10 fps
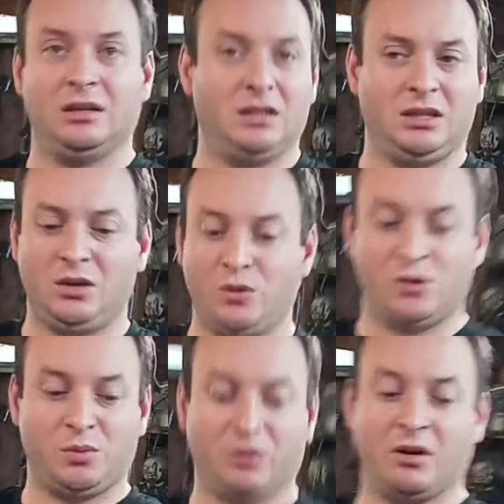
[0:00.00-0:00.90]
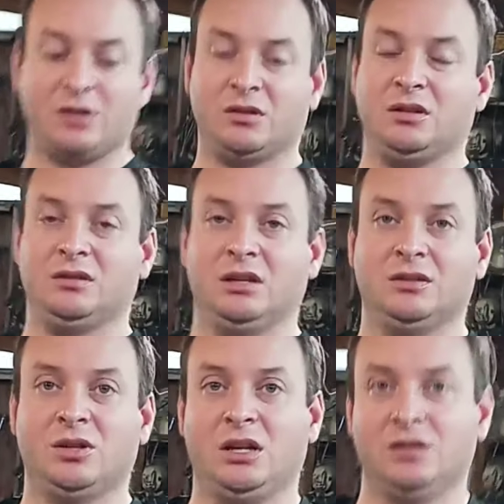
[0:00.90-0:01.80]
a huge progression
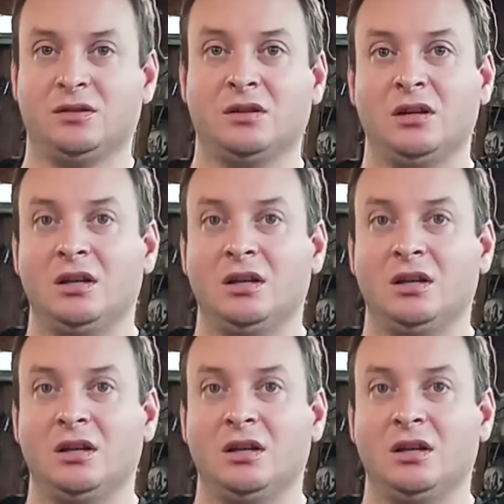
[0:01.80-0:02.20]
in change